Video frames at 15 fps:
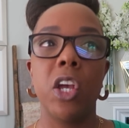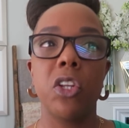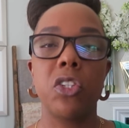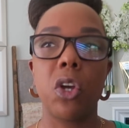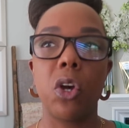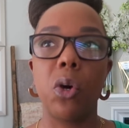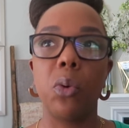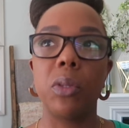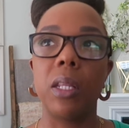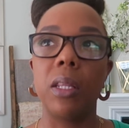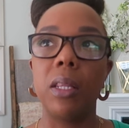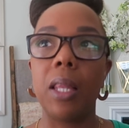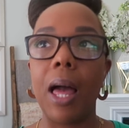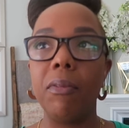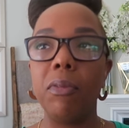So the
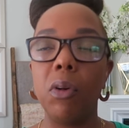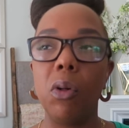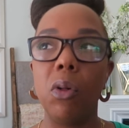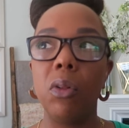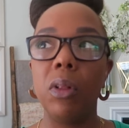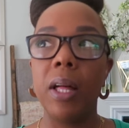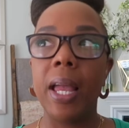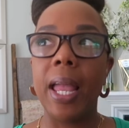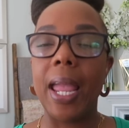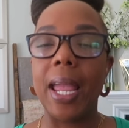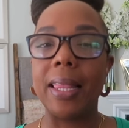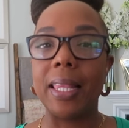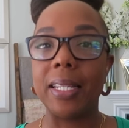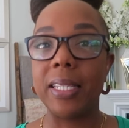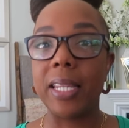level
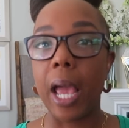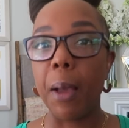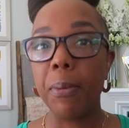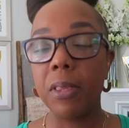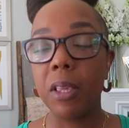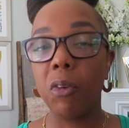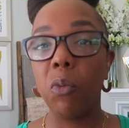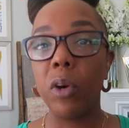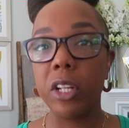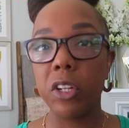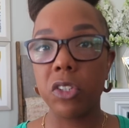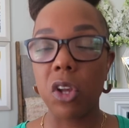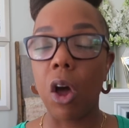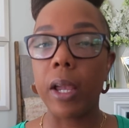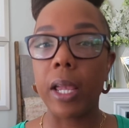and the depth of what
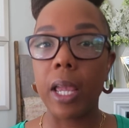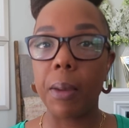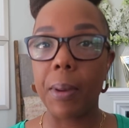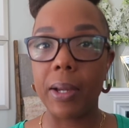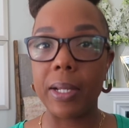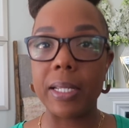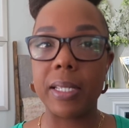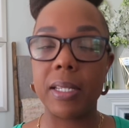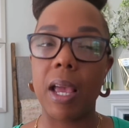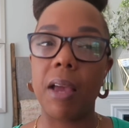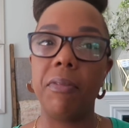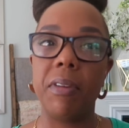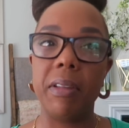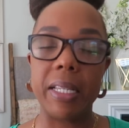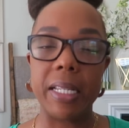you're talking about is
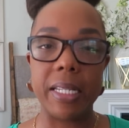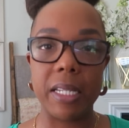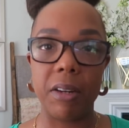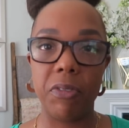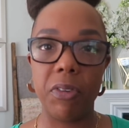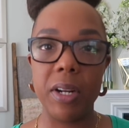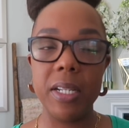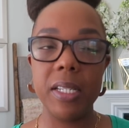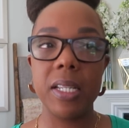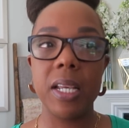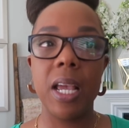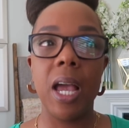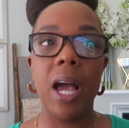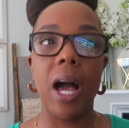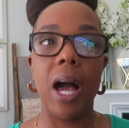definitely different,
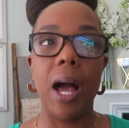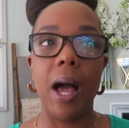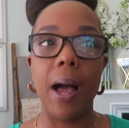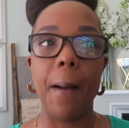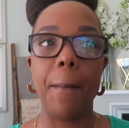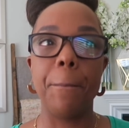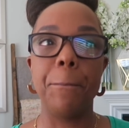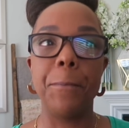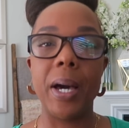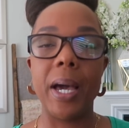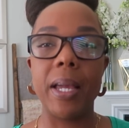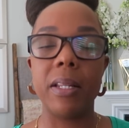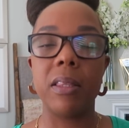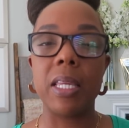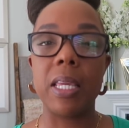
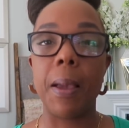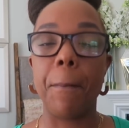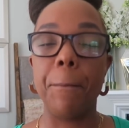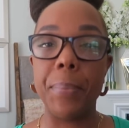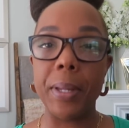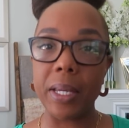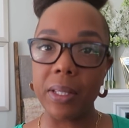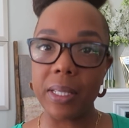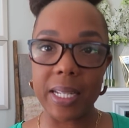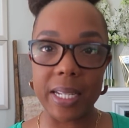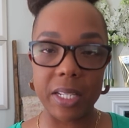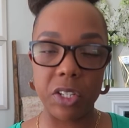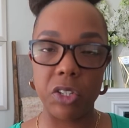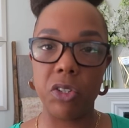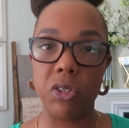but the
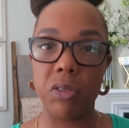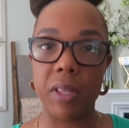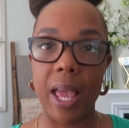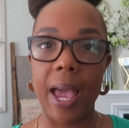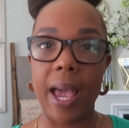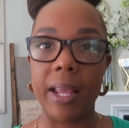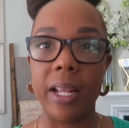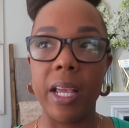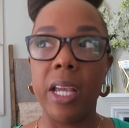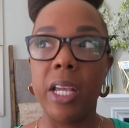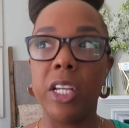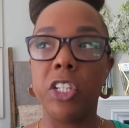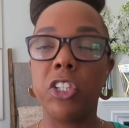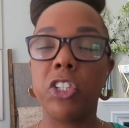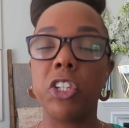ability to do that
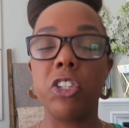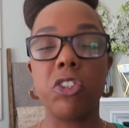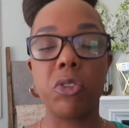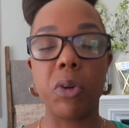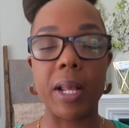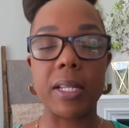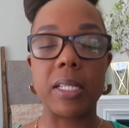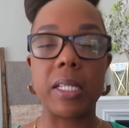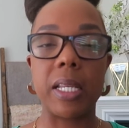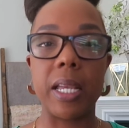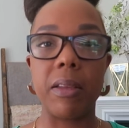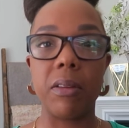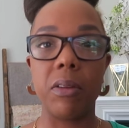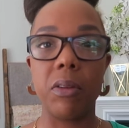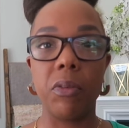should
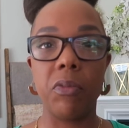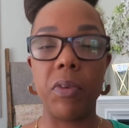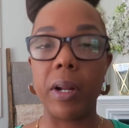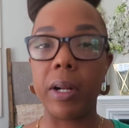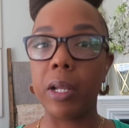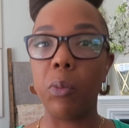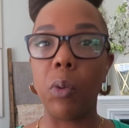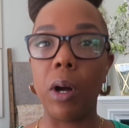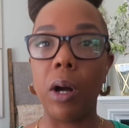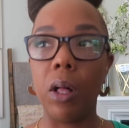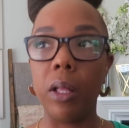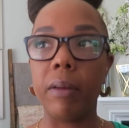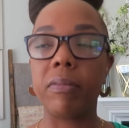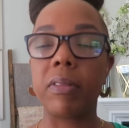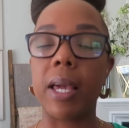translate very
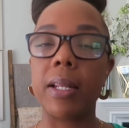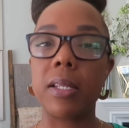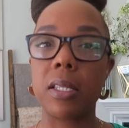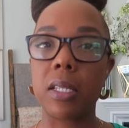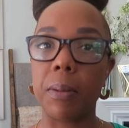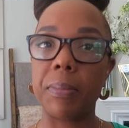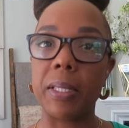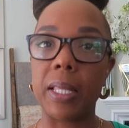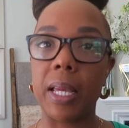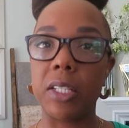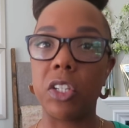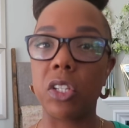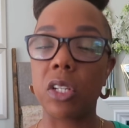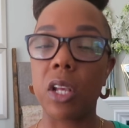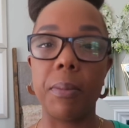well if that is something
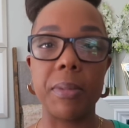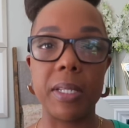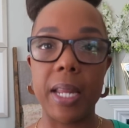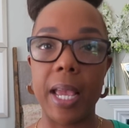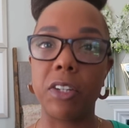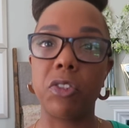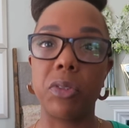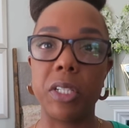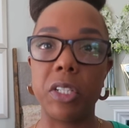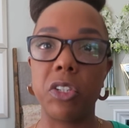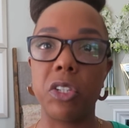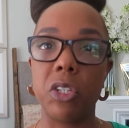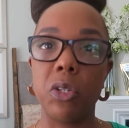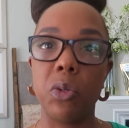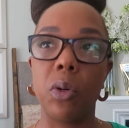that just comes naturally
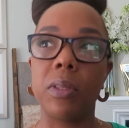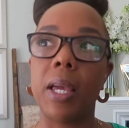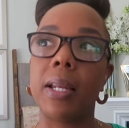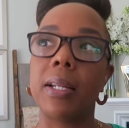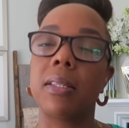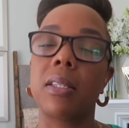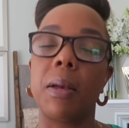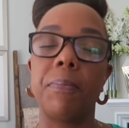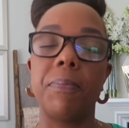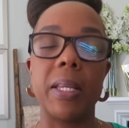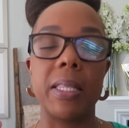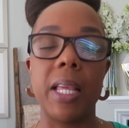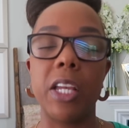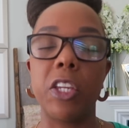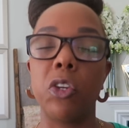to you, or that is
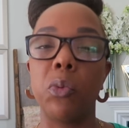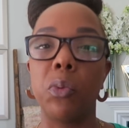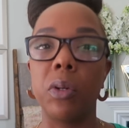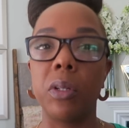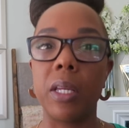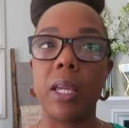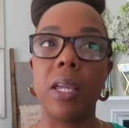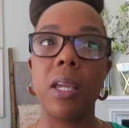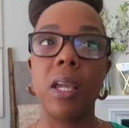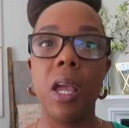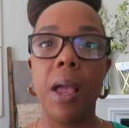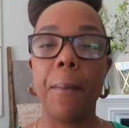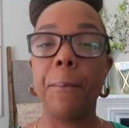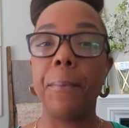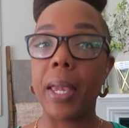something that you really
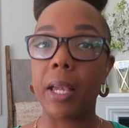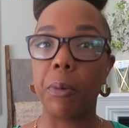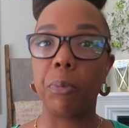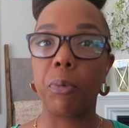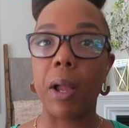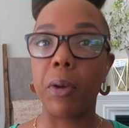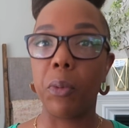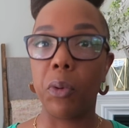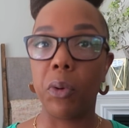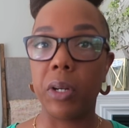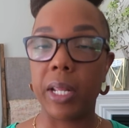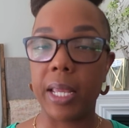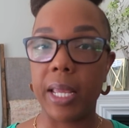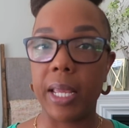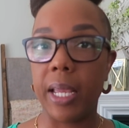make a
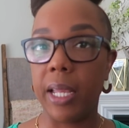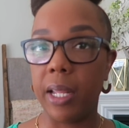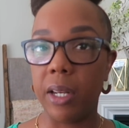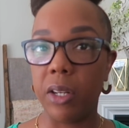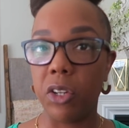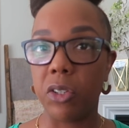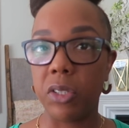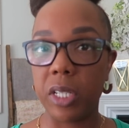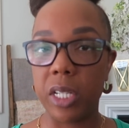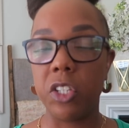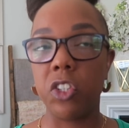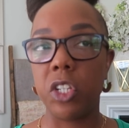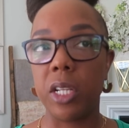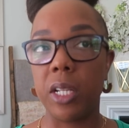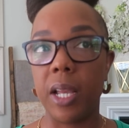priority in your
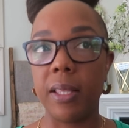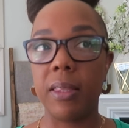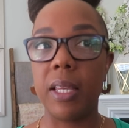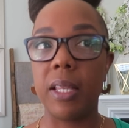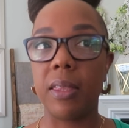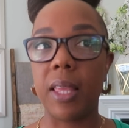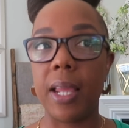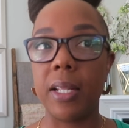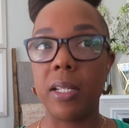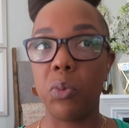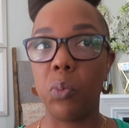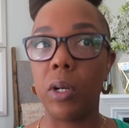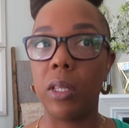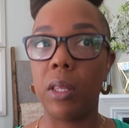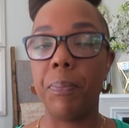teaching. And I think that
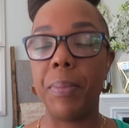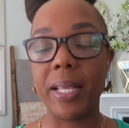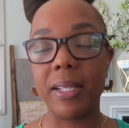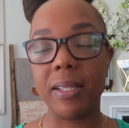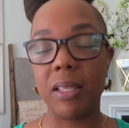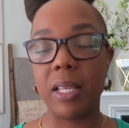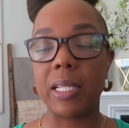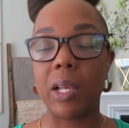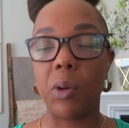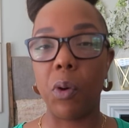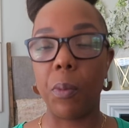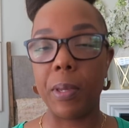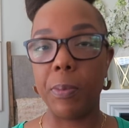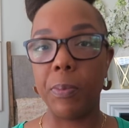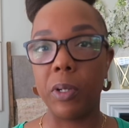is one of the biggest things I
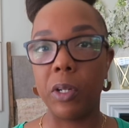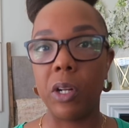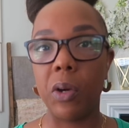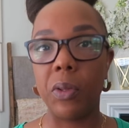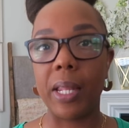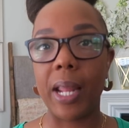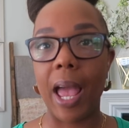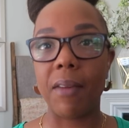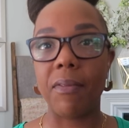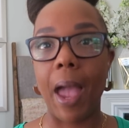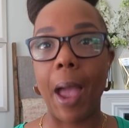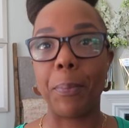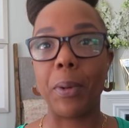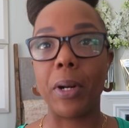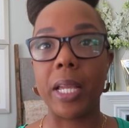want people to know that have
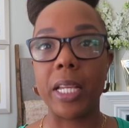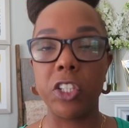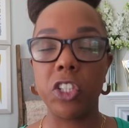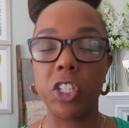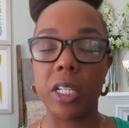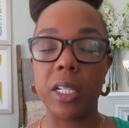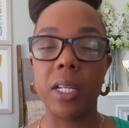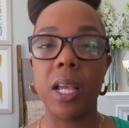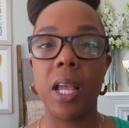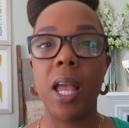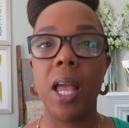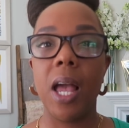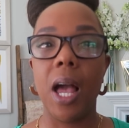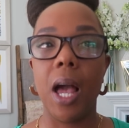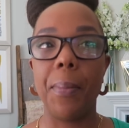apprehension
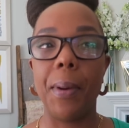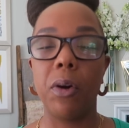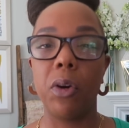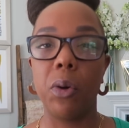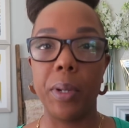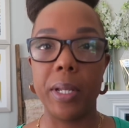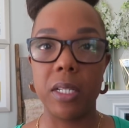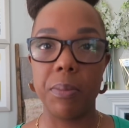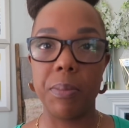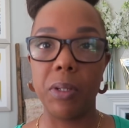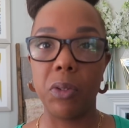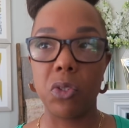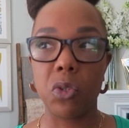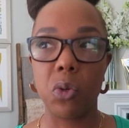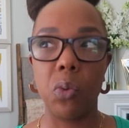about going to
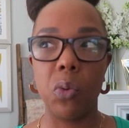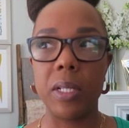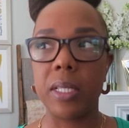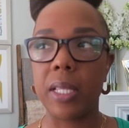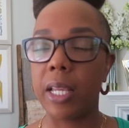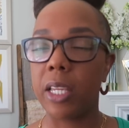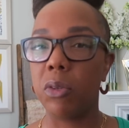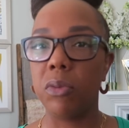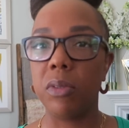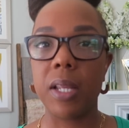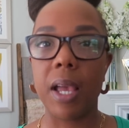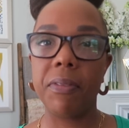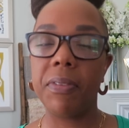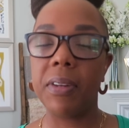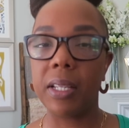middle school, is that you
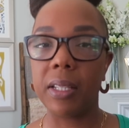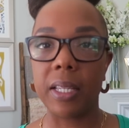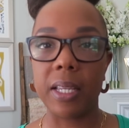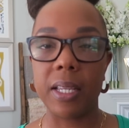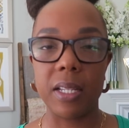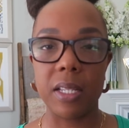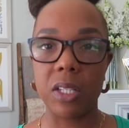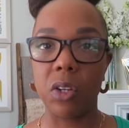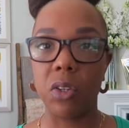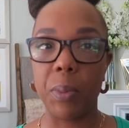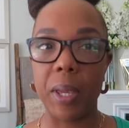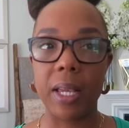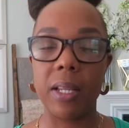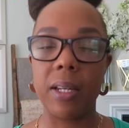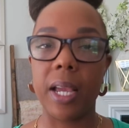definitely can still
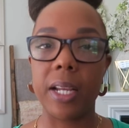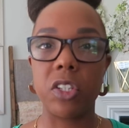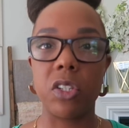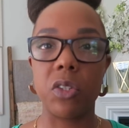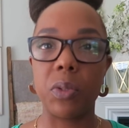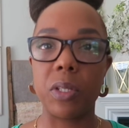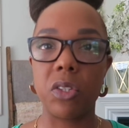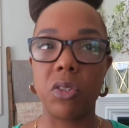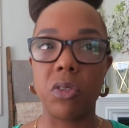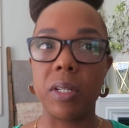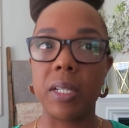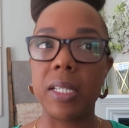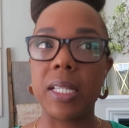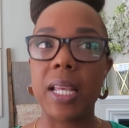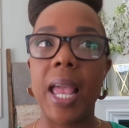make connections with
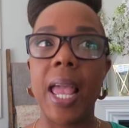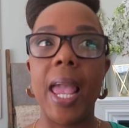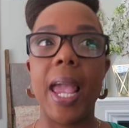students.